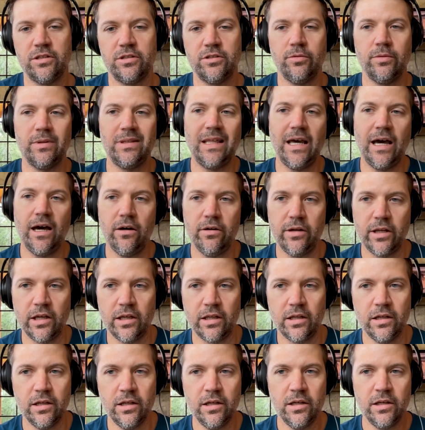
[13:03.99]
So without
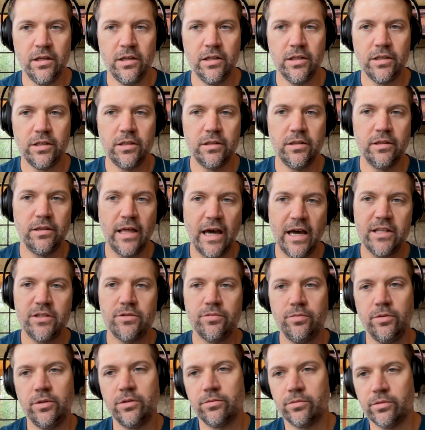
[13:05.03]
it,
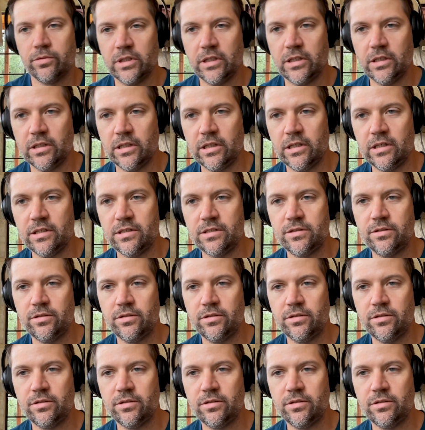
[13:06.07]
that's what really leads